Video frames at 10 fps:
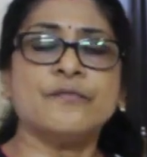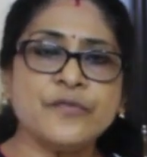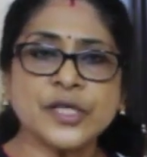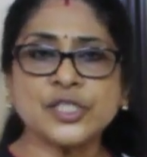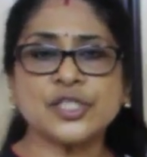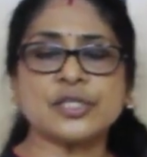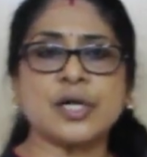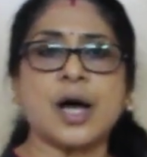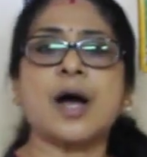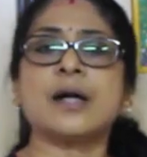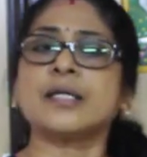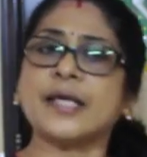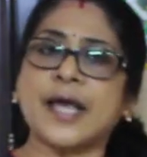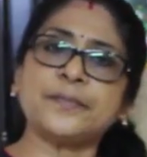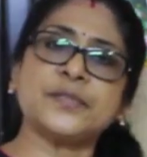which are
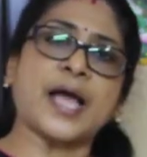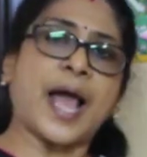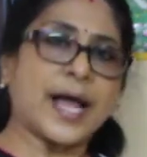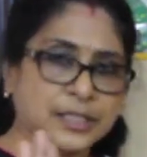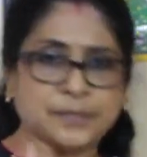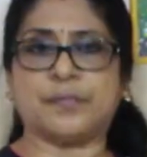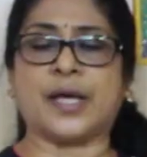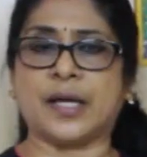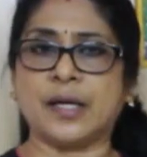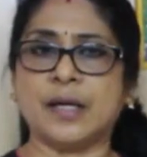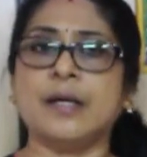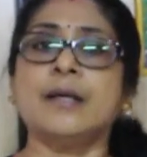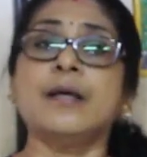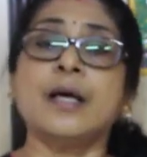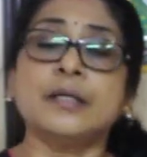kept at bay
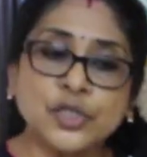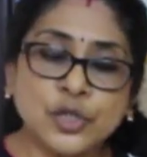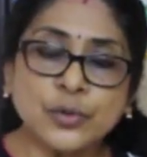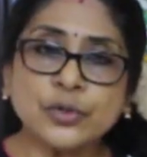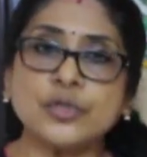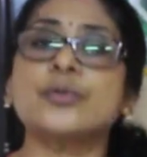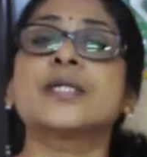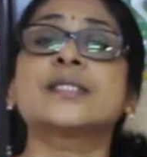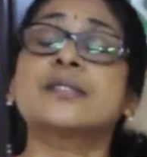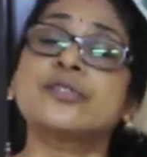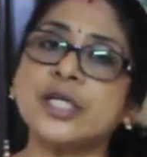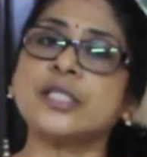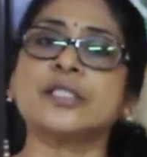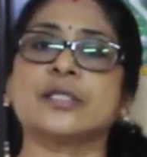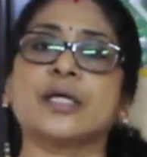due to a
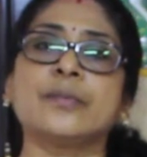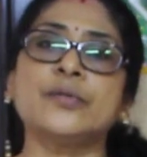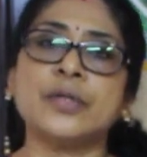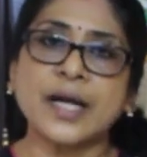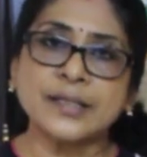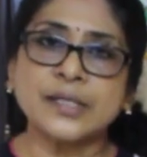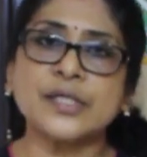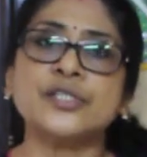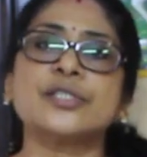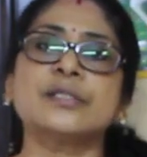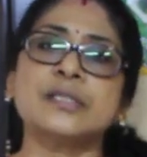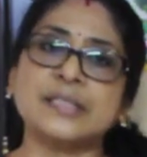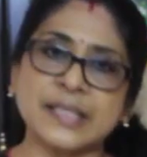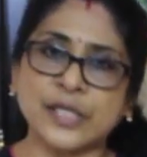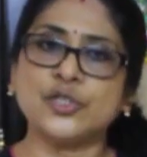strict immunization
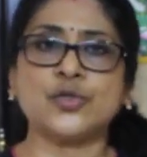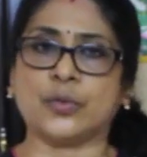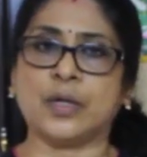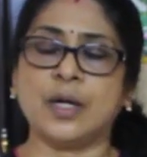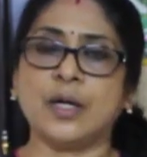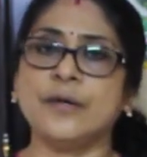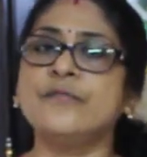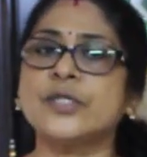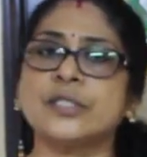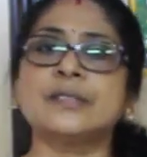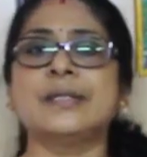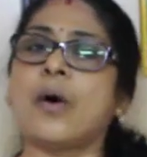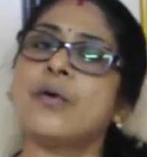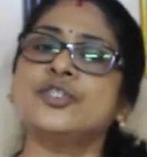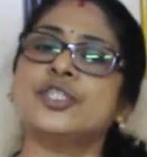schedule which is
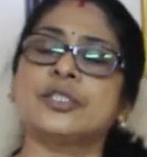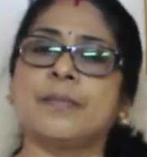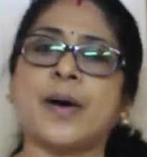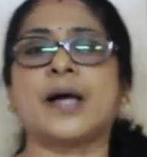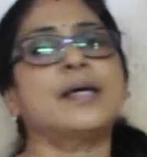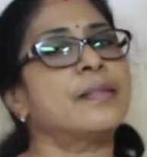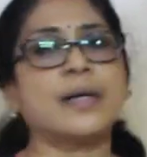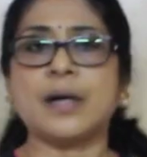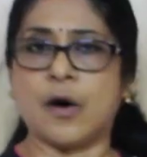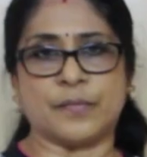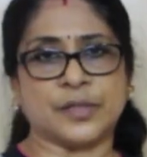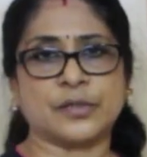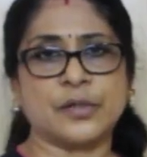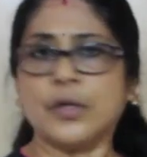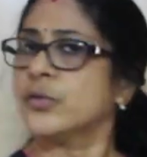launched by the
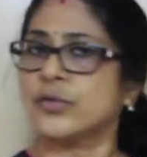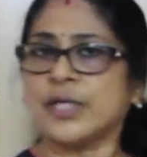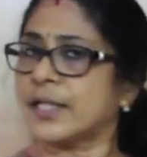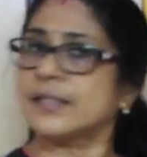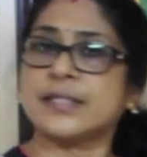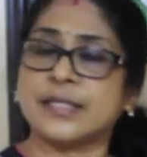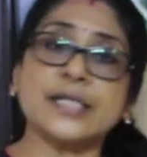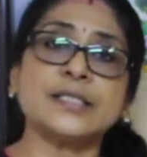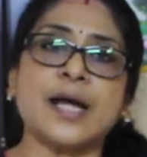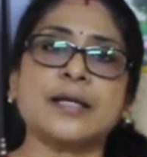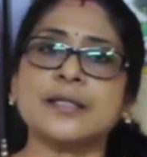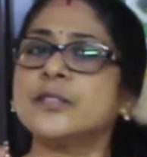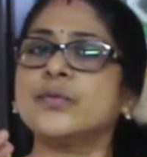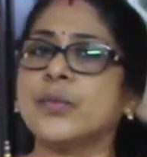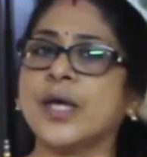government. So that is yet
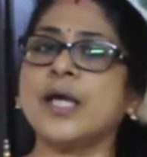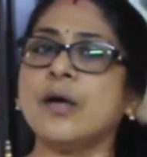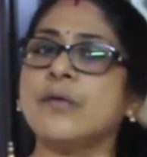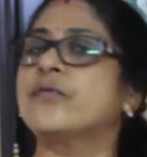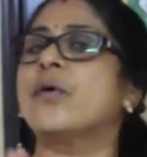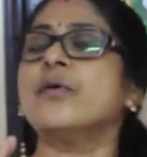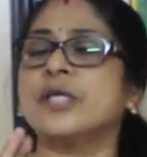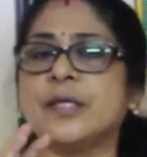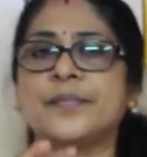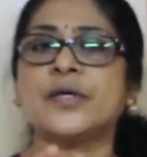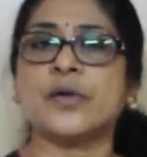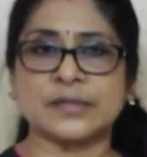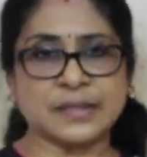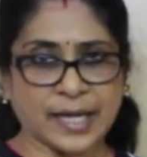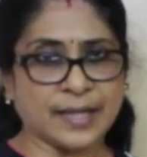another way for keeping
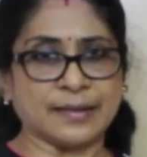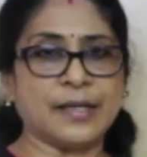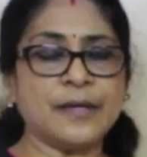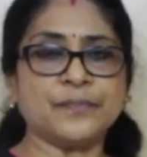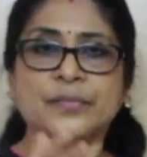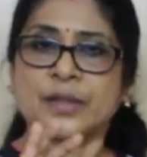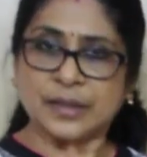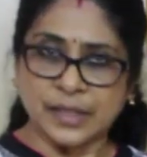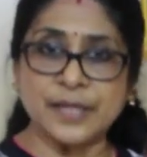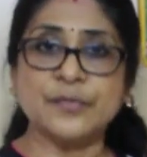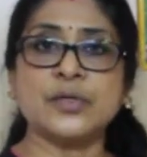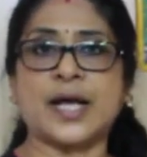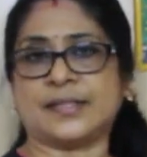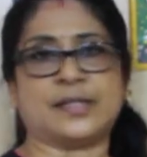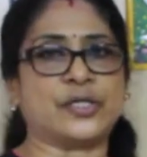yourself healthy.
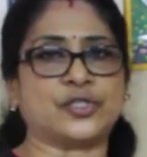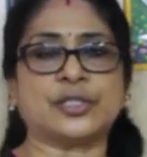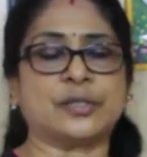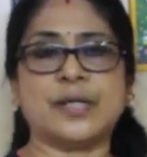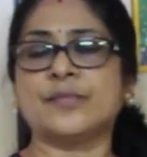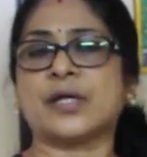Immunization